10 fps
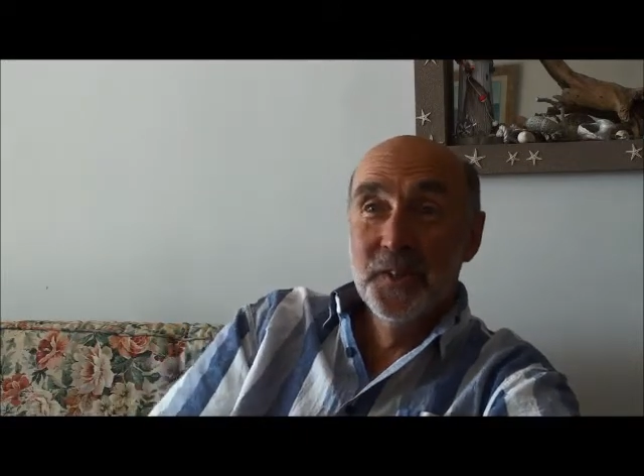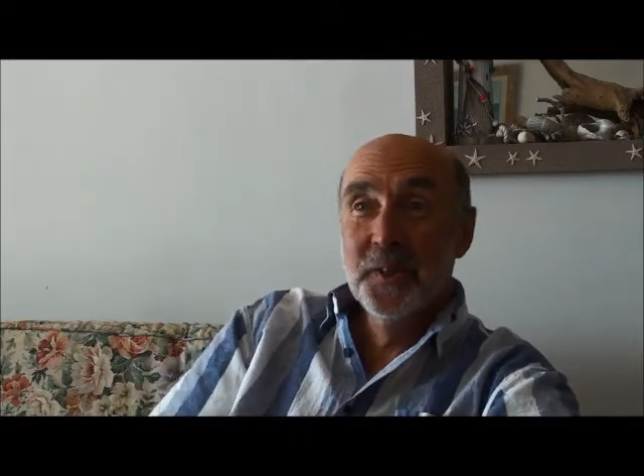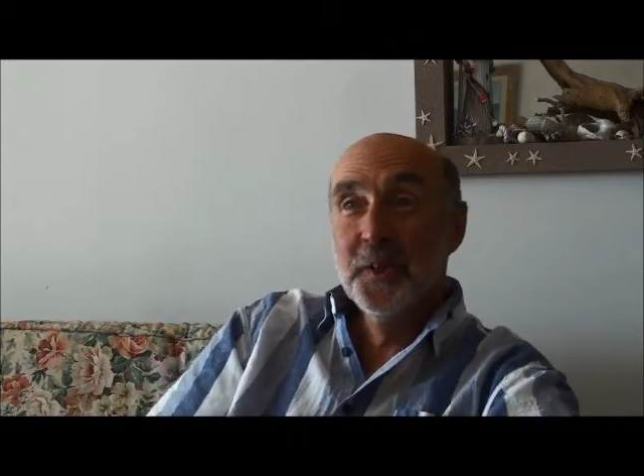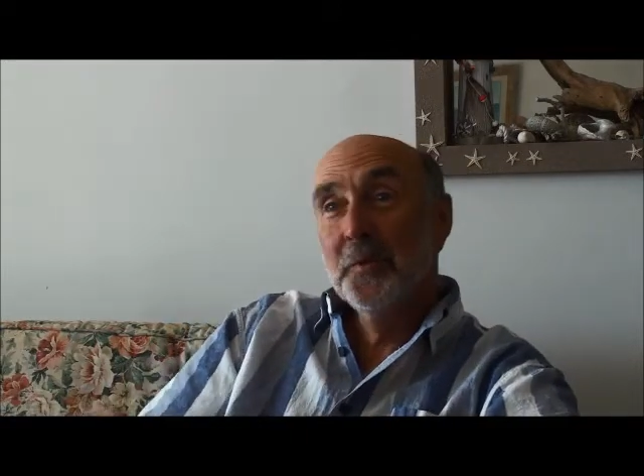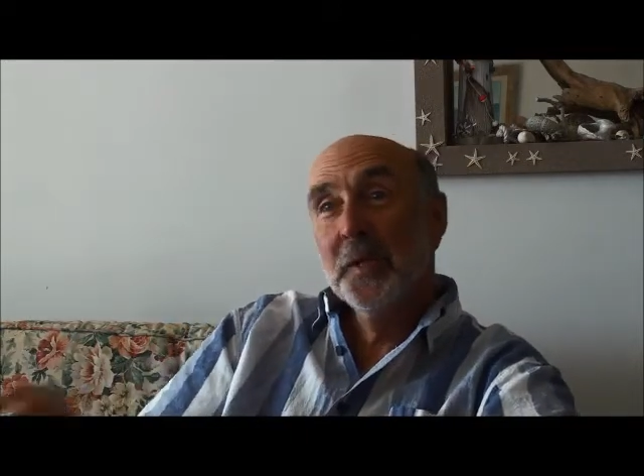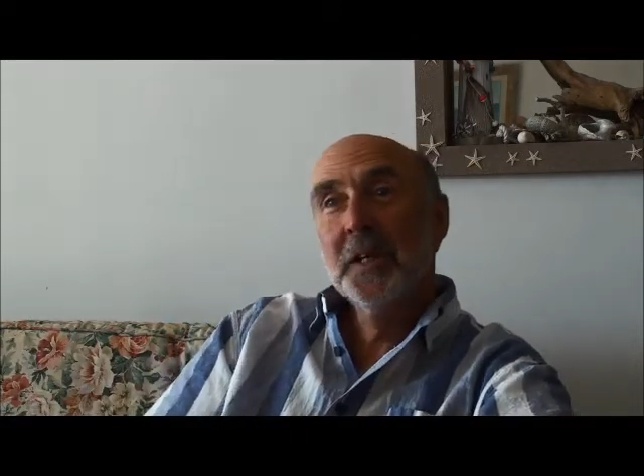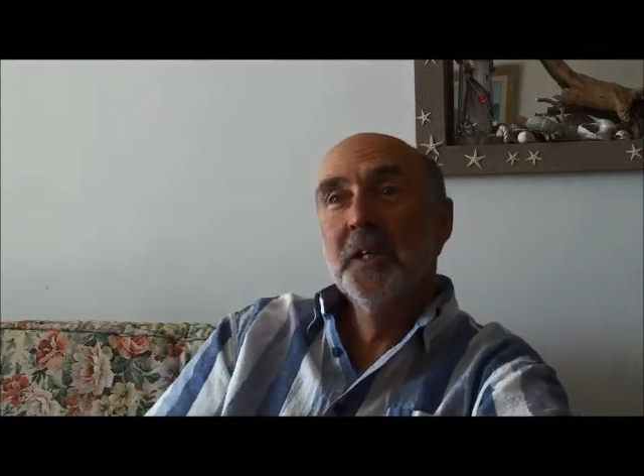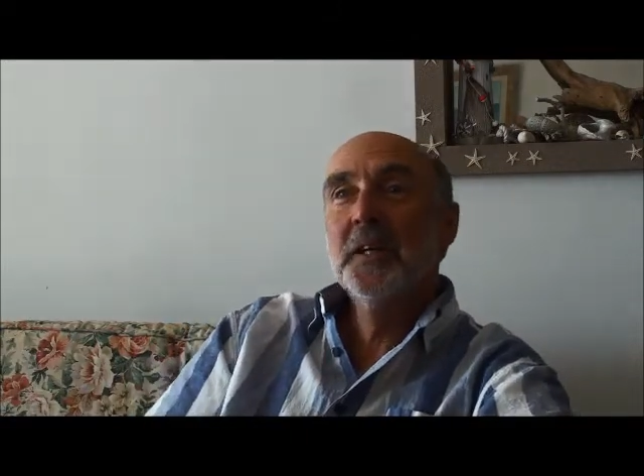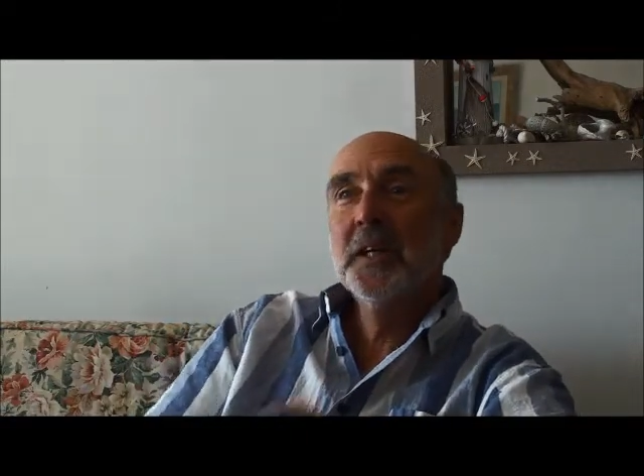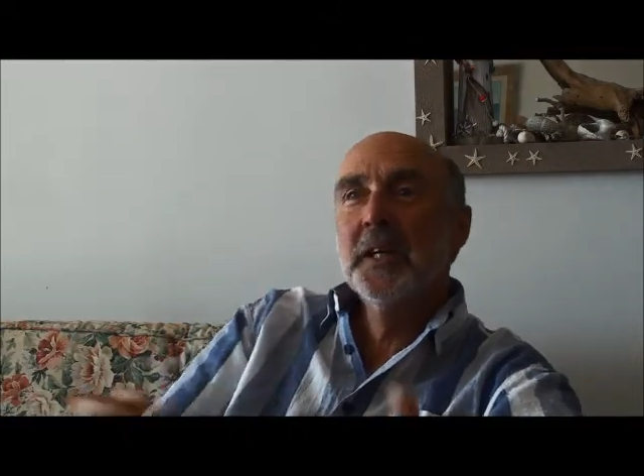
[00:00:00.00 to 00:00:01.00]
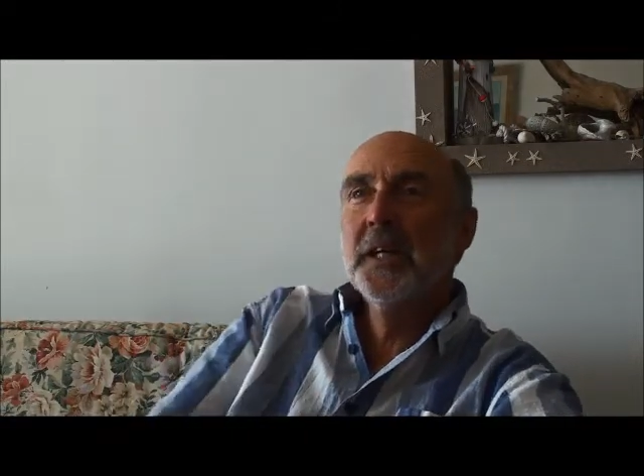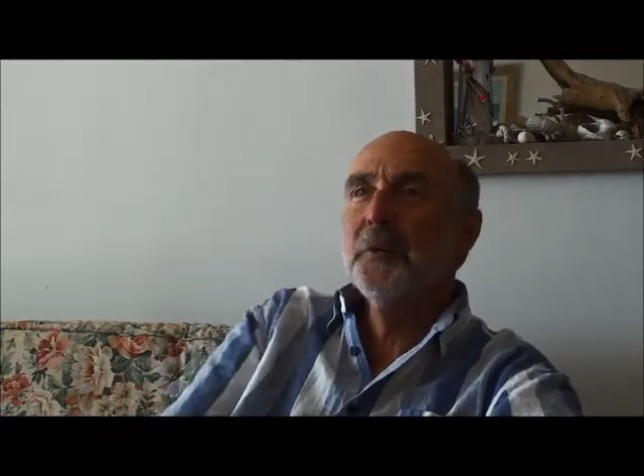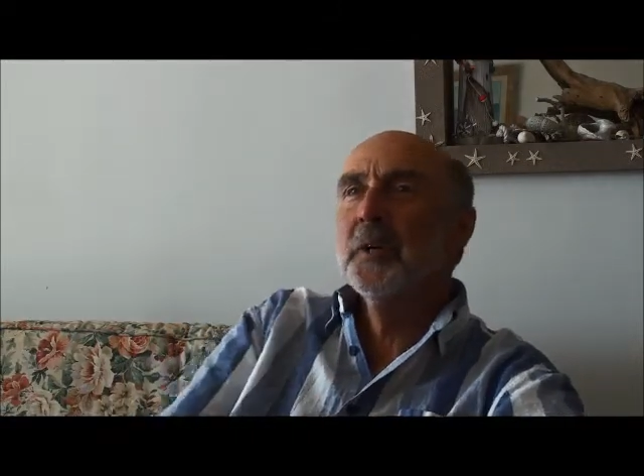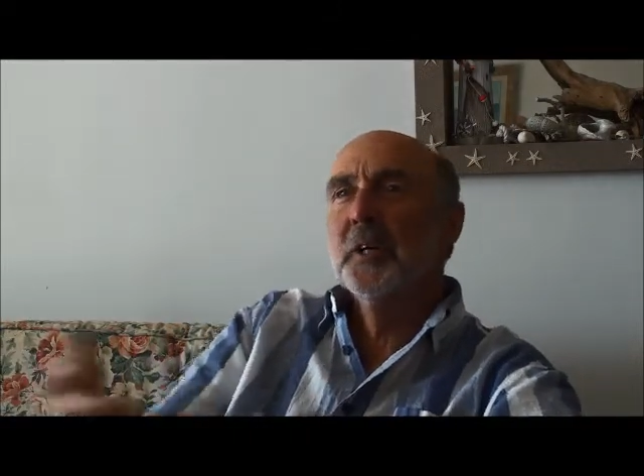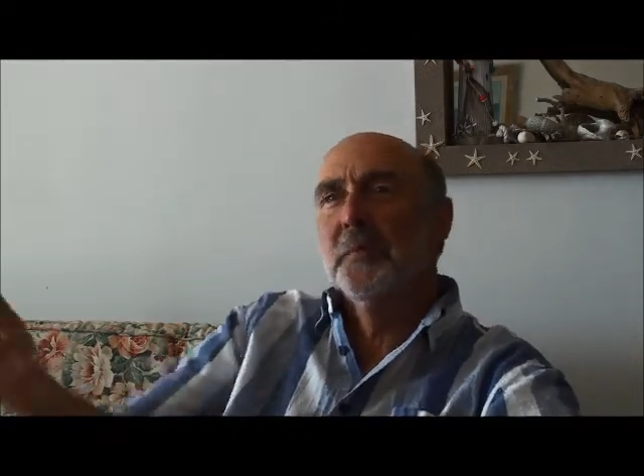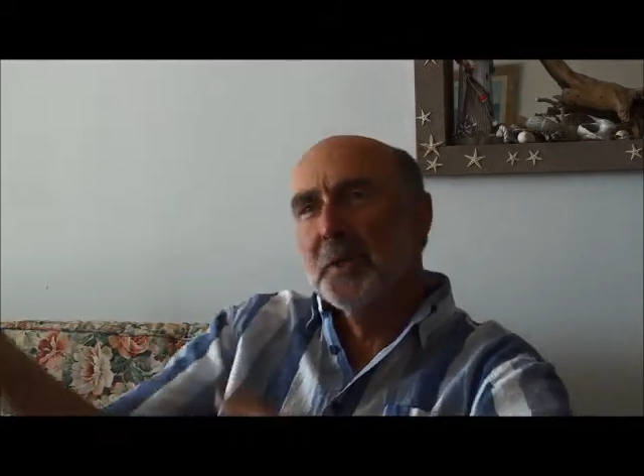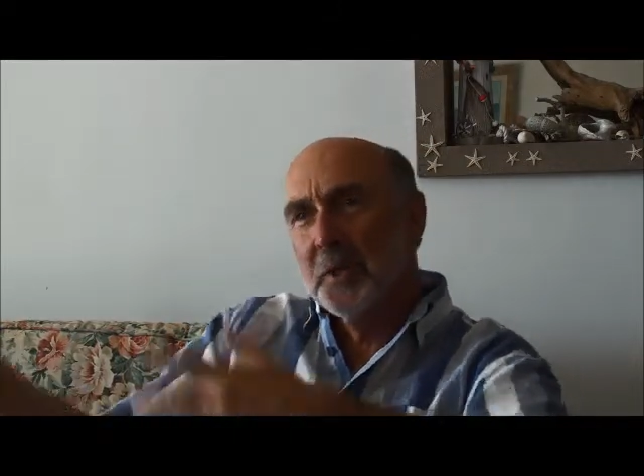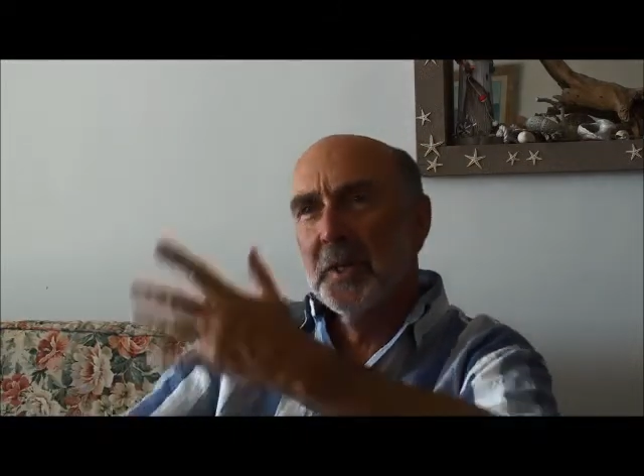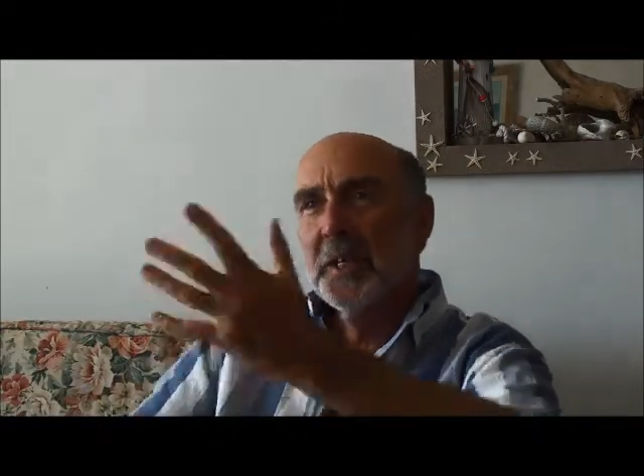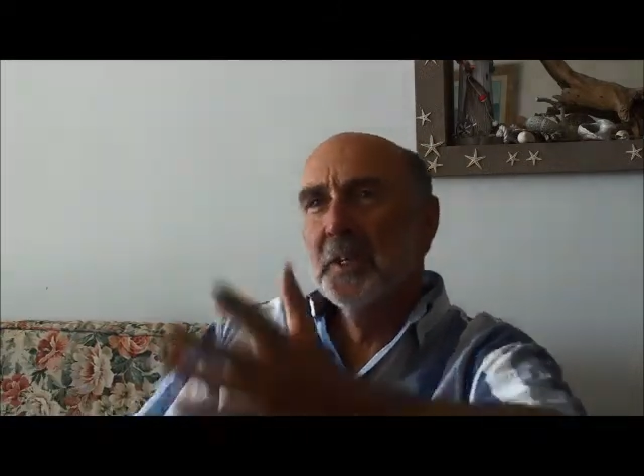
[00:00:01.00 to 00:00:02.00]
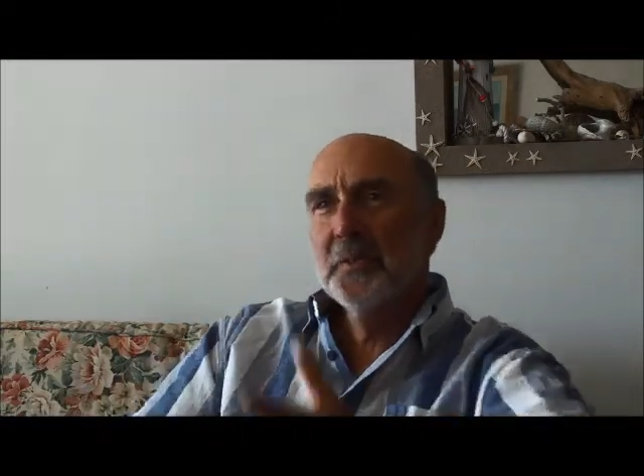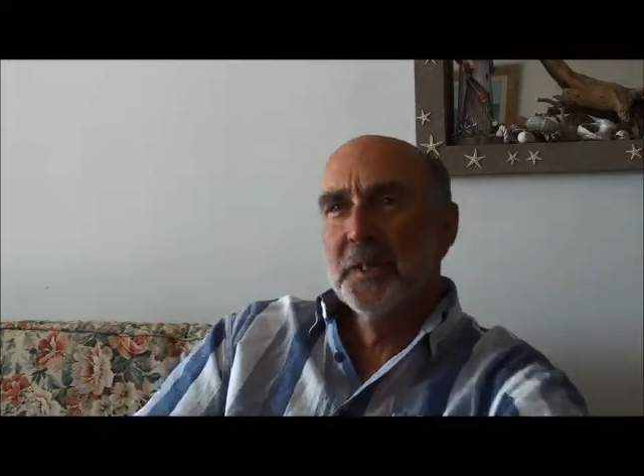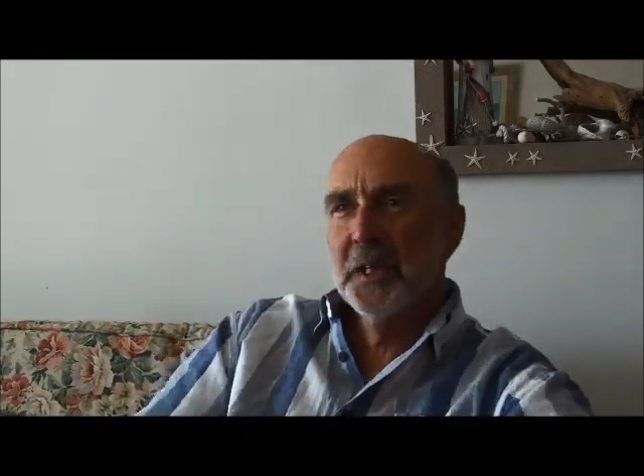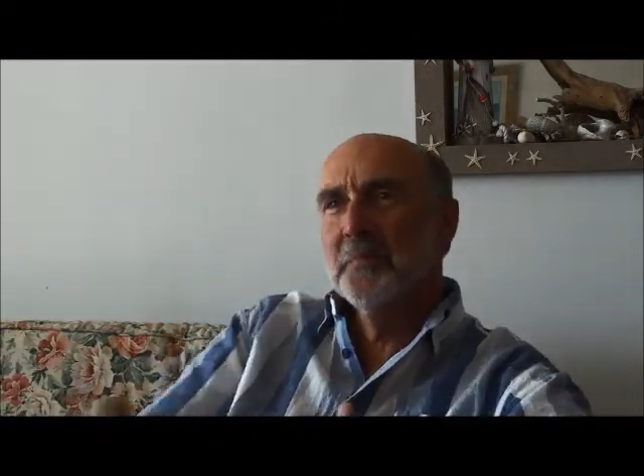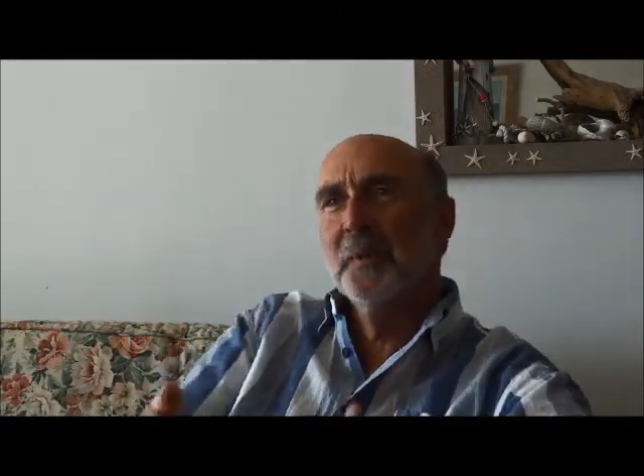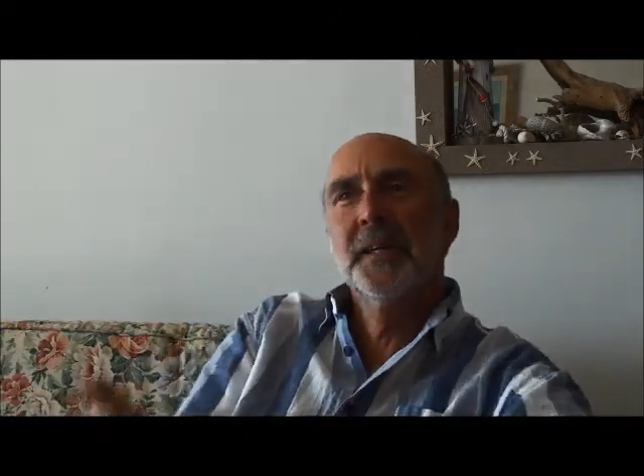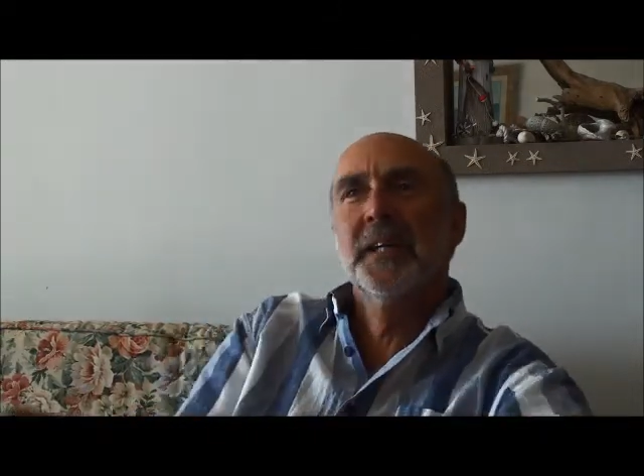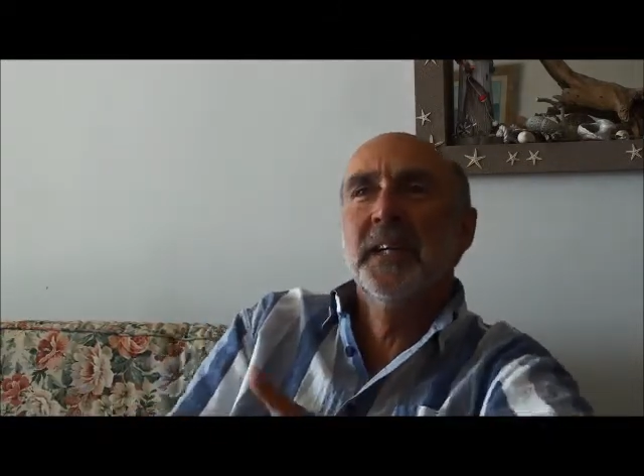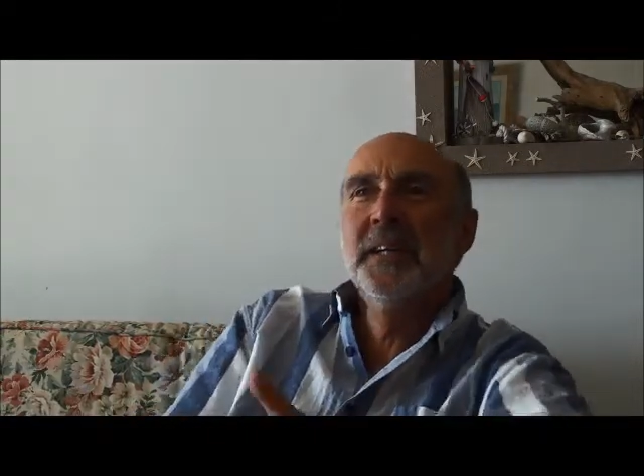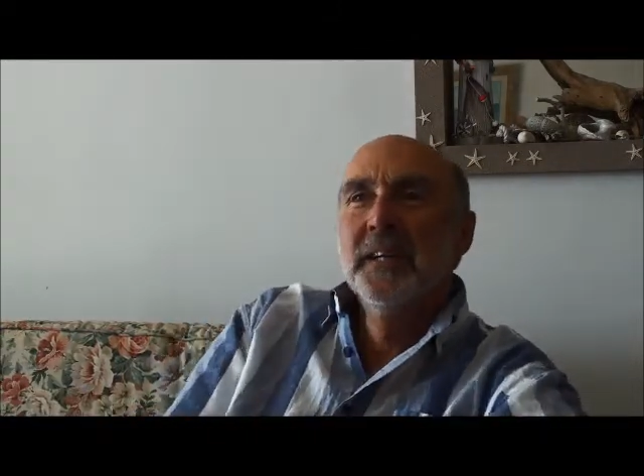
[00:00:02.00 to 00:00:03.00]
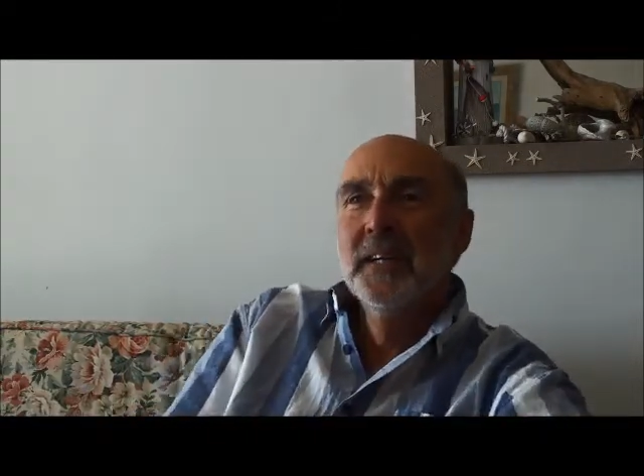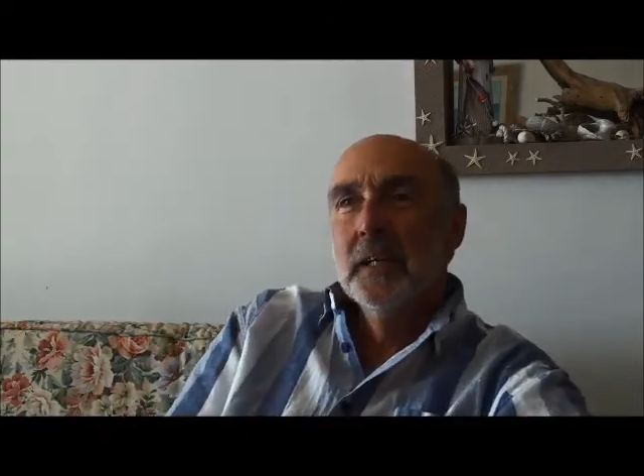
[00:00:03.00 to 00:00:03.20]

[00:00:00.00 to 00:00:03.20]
You know, do I get in a car? Do I go by train? Do I take a plane?